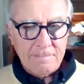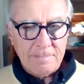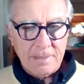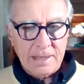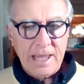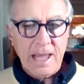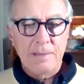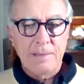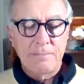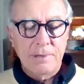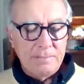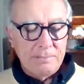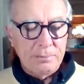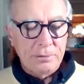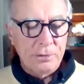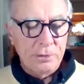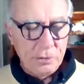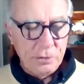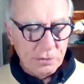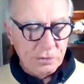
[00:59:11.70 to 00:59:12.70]
can be
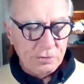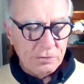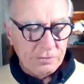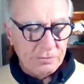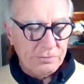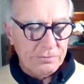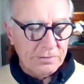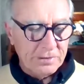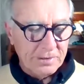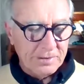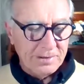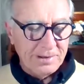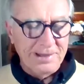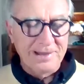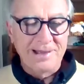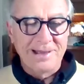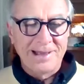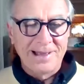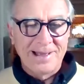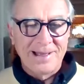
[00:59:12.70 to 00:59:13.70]
improved,
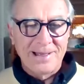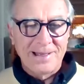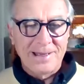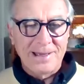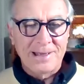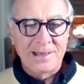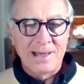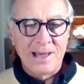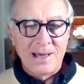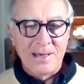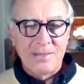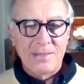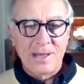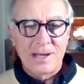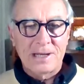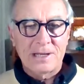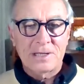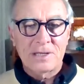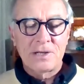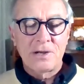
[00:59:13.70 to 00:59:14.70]
that
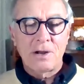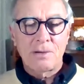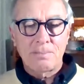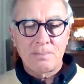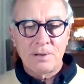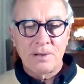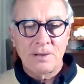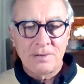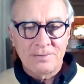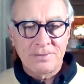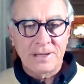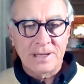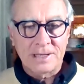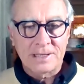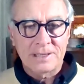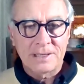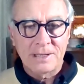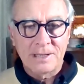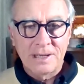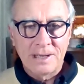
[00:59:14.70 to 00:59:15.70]
it's not
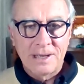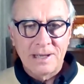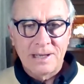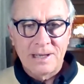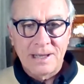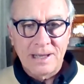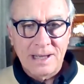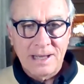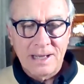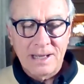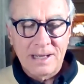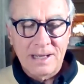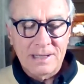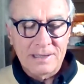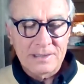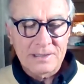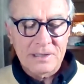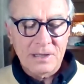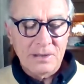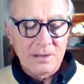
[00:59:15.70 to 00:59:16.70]
perfect,
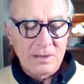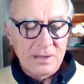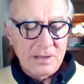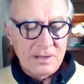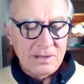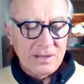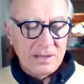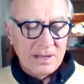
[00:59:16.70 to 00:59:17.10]
so that